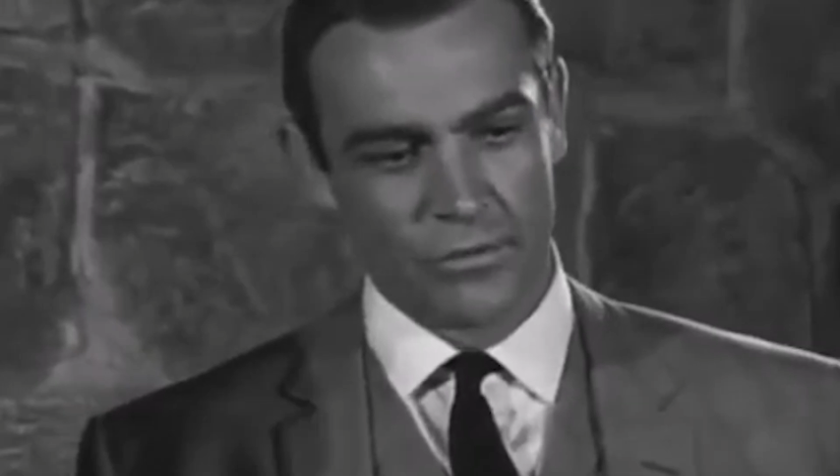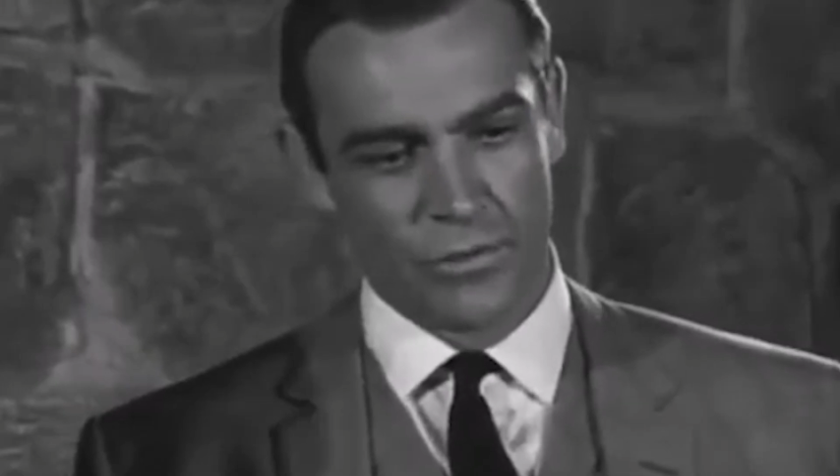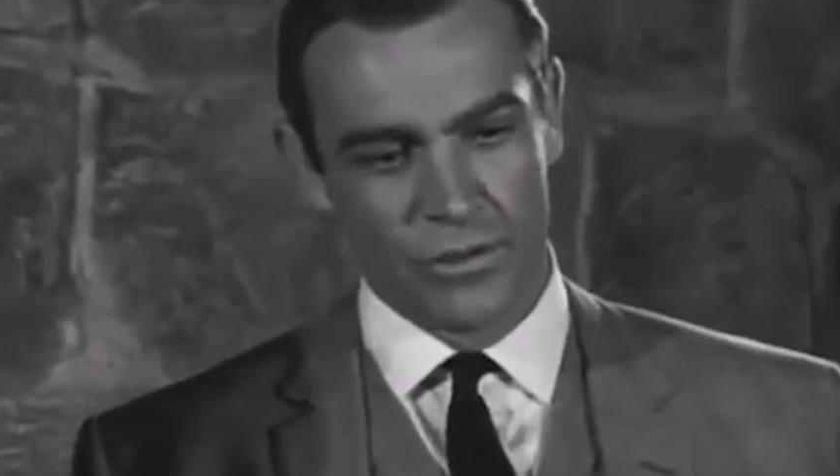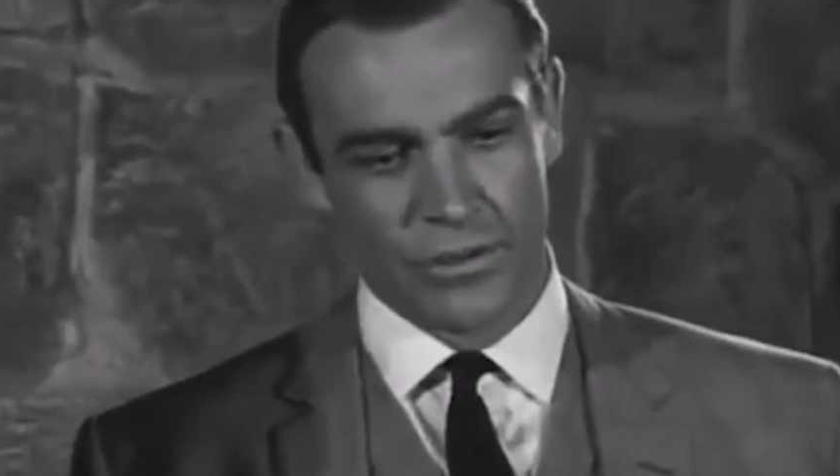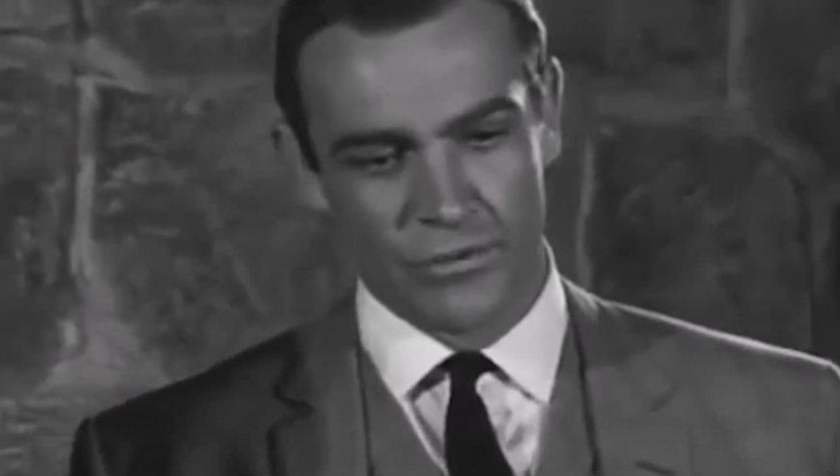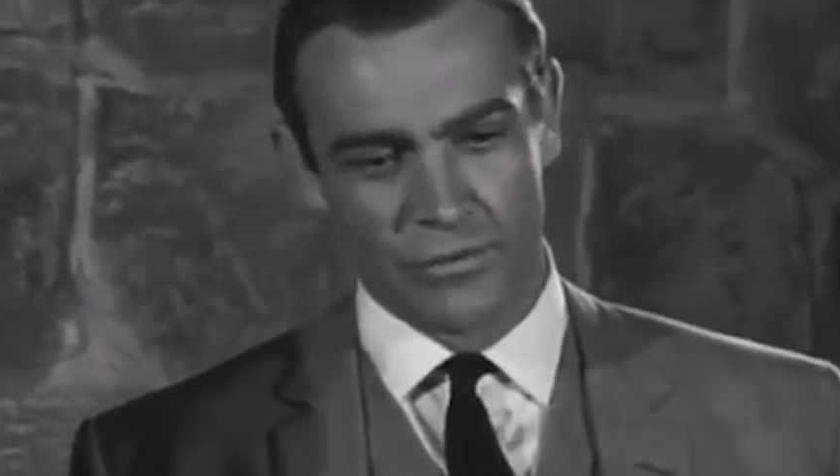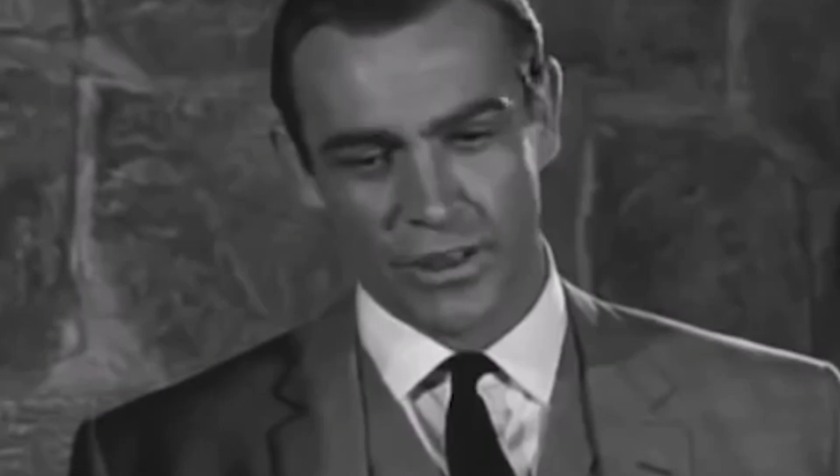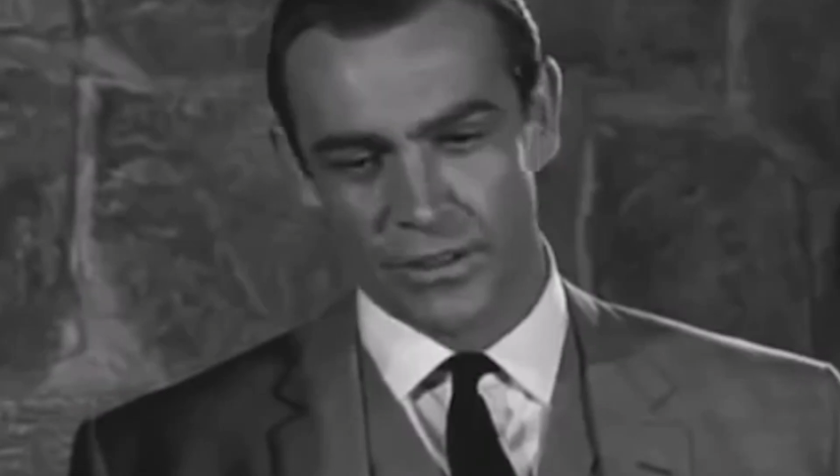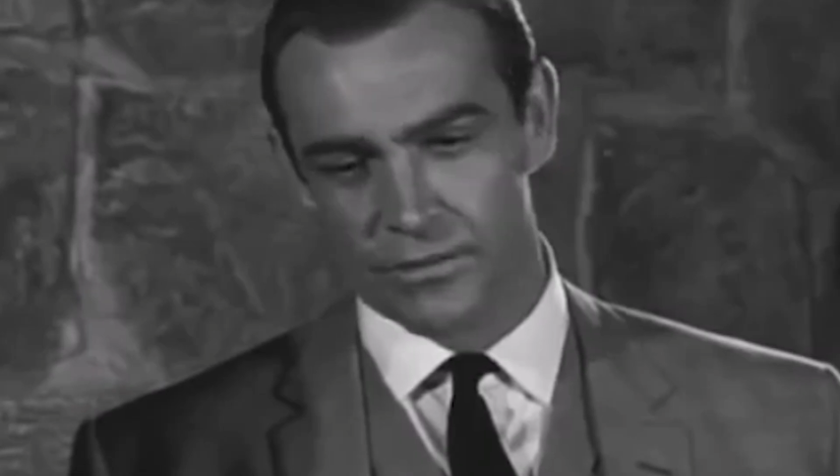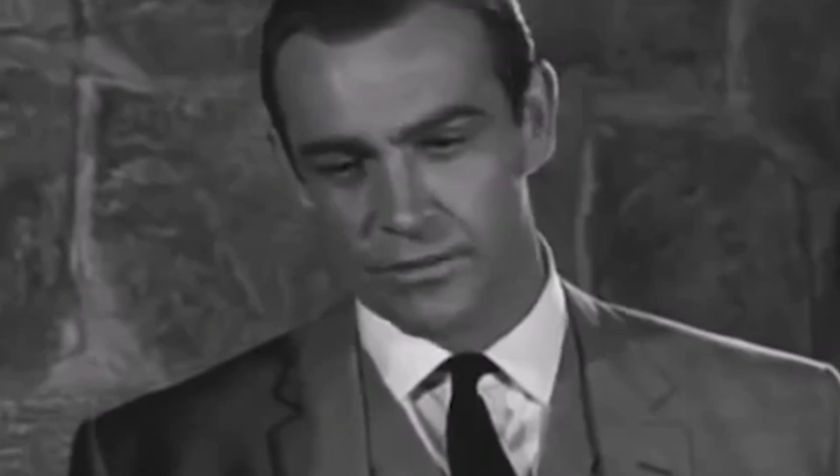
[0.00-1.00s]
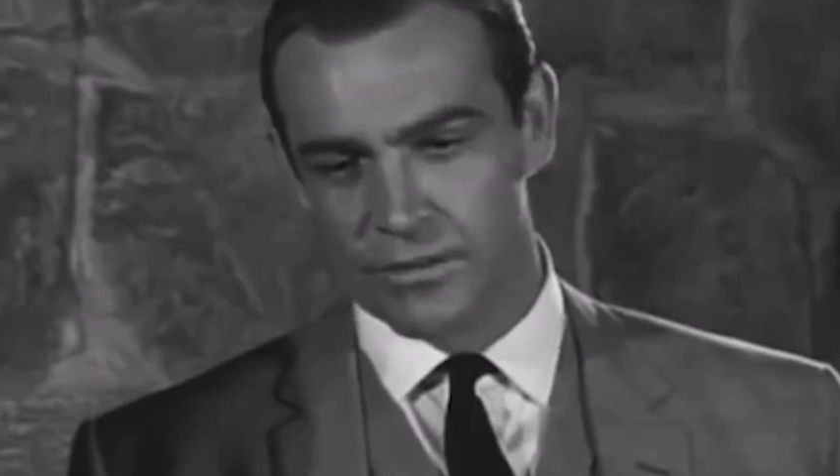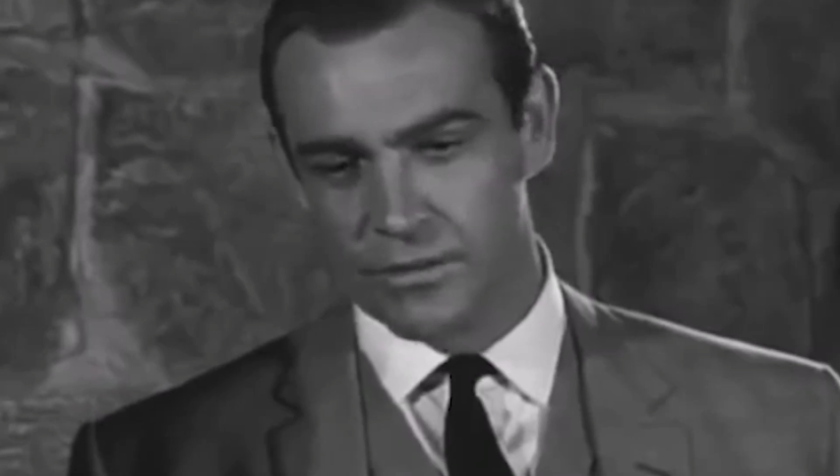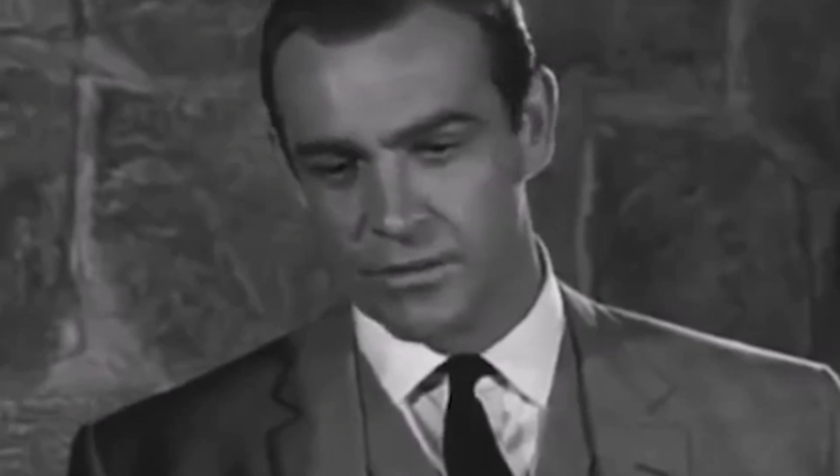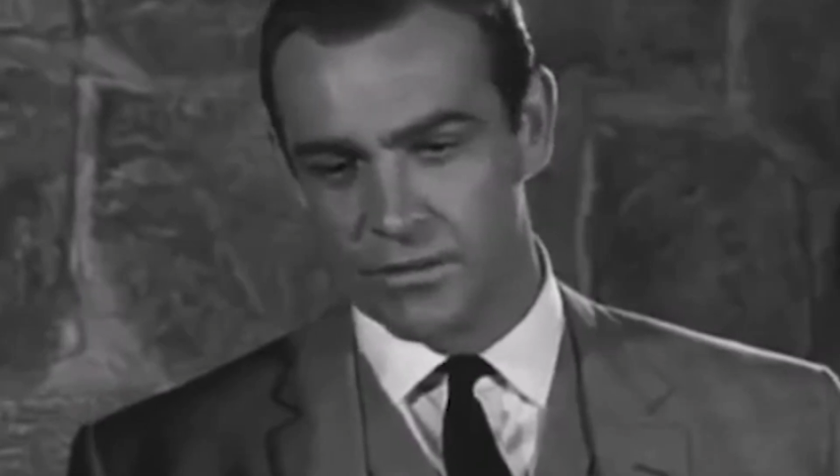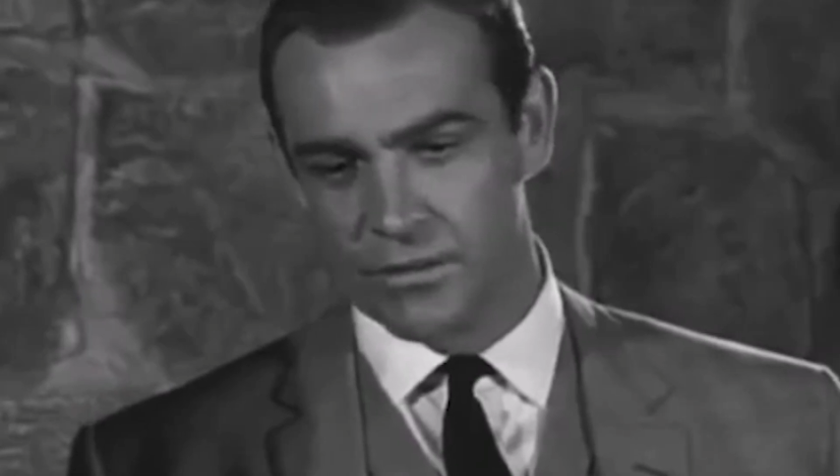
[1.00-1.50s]
I believe Sean was
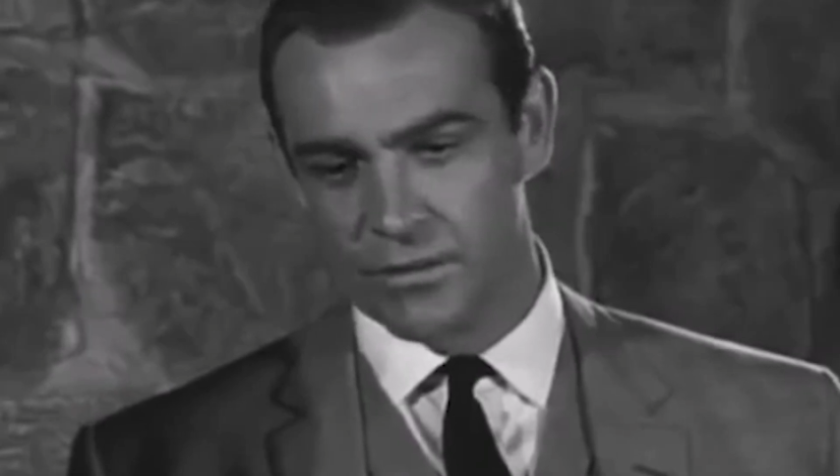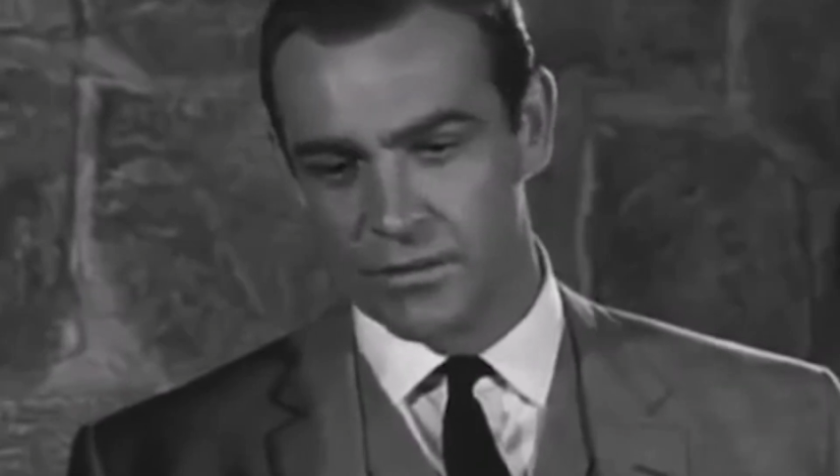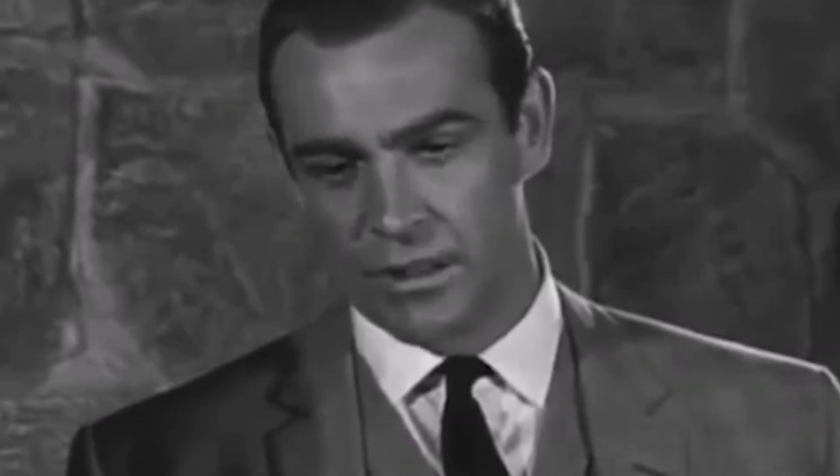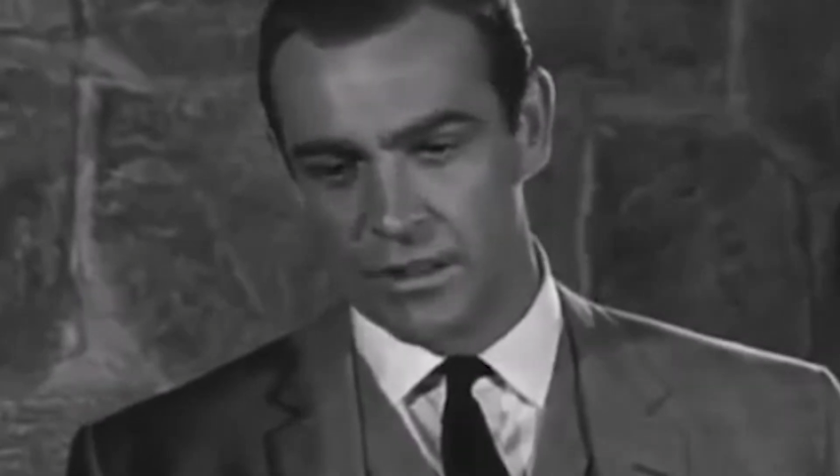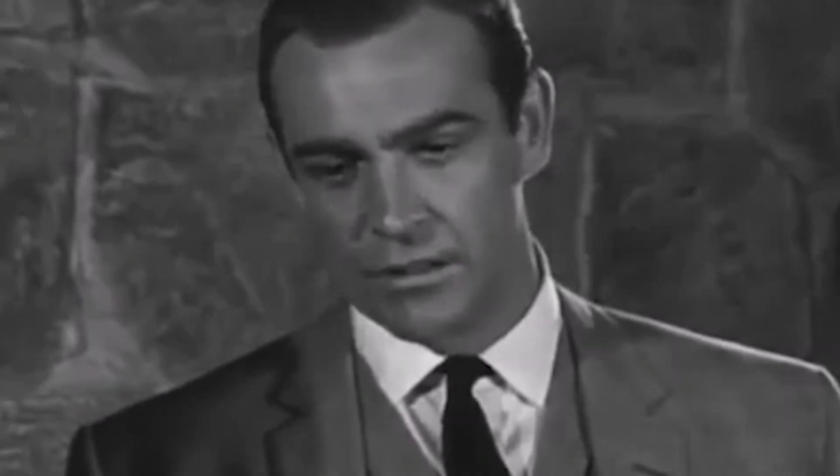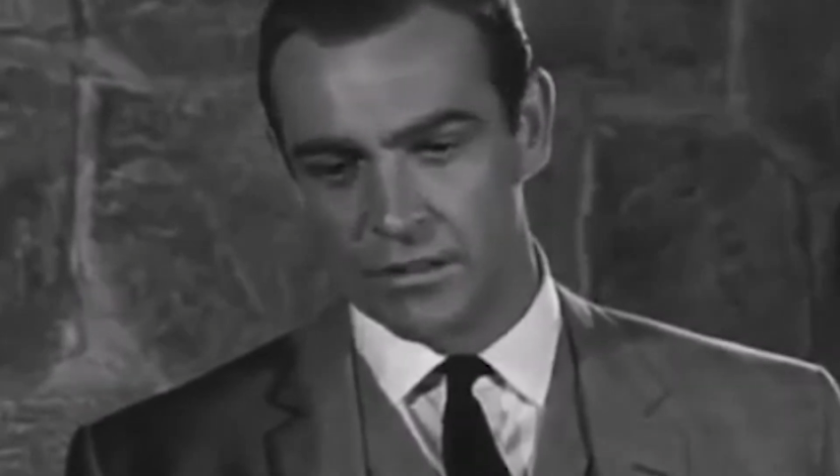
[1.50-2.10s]
grateful to have been a